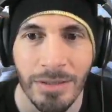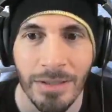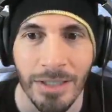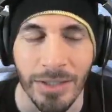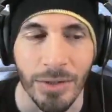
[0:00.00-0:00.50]

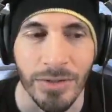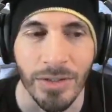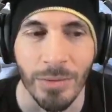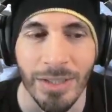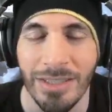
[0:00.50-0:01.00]
like, she'll
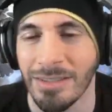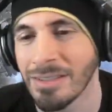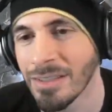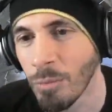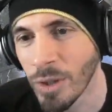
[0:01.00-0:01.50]
still be
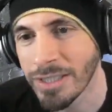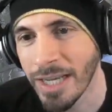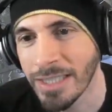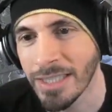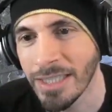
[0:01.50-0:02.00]
somewhat
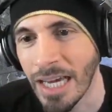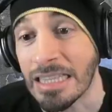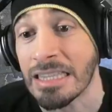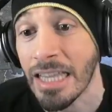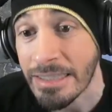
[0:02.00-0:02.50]
tanky.
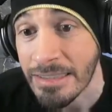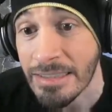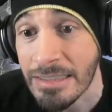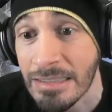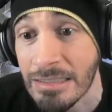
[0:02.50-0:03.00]

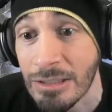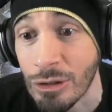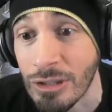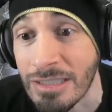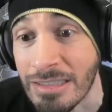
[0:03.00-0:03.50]
Unless
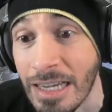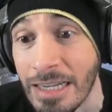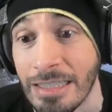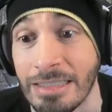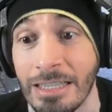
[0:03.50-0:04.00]
she's
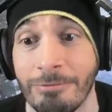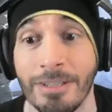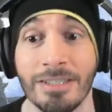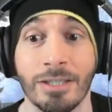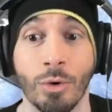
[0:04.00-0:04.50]
getting
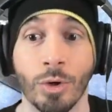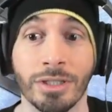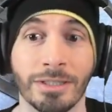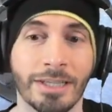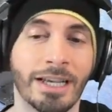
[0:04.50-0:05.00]
defense
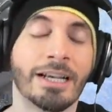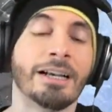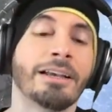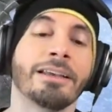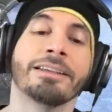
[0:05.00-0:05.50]
ignored.
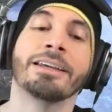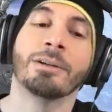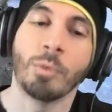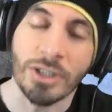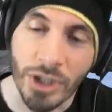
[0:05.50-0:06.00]

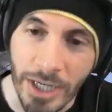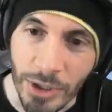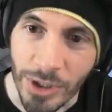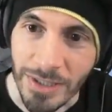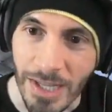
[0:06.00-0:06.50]
In which case,
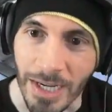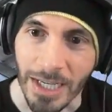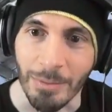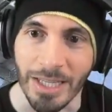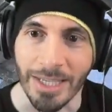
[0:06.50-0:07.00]
she's not
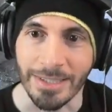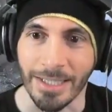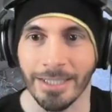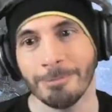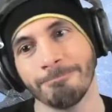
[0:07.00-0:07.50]
going to be that tanky.